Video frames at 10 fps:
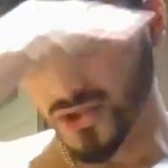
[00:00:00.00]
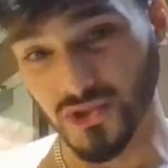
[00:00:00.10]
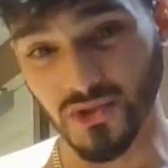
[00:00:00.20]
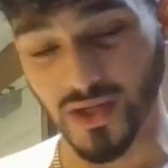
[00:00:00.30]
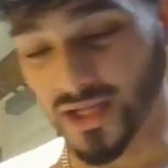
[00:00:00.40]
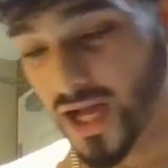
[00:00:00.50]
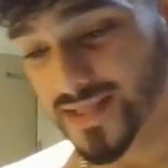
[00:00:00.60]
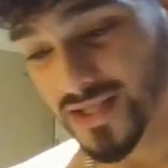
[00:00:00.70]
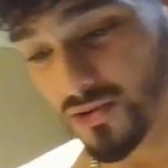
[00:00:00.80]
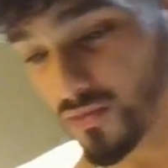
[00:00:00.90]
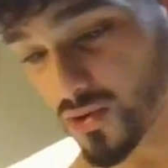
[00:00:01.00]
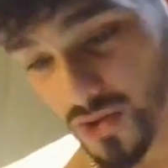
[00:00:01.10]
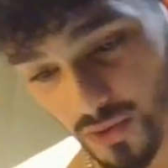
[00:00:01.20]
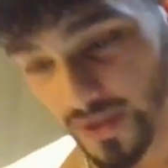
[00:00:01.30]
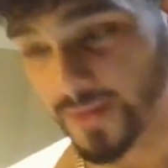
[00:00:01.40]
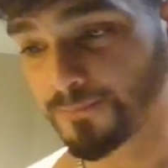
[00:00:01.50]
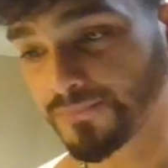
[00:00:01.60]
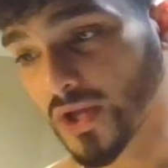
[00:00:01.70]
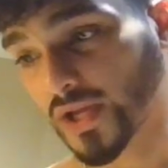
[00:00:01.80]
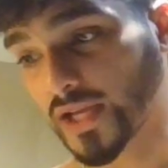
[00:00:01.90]
You do a nice little walk away.
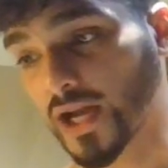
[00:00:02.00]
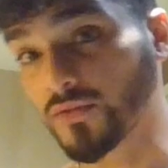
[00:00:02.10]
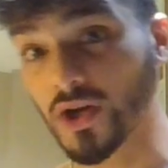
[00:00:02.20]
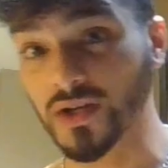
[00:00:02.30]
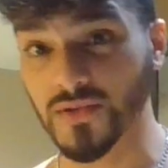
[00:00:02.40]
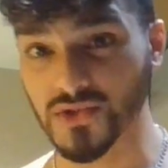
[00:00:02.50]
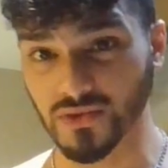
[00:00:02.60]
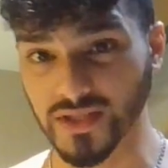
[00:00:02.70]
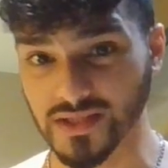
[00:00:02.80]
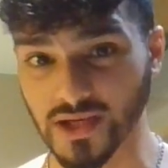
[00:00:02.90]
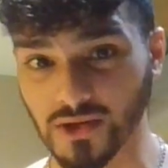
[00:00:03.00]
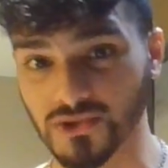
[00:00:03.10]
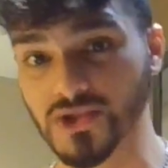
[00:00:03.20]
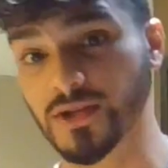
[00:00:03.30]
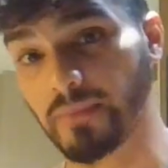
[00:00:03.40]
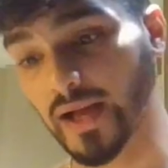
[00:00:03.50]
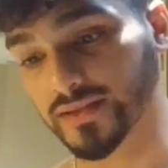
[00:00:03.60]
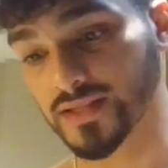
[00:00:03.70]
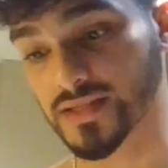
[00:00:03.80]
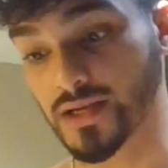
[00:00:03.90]
Okay, now I've got another story to tell you just to
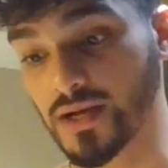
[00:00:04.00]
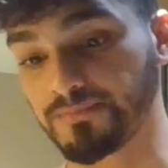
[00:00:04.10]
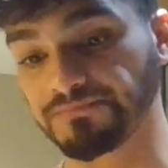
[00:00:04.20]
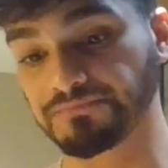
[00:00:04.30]
back this. I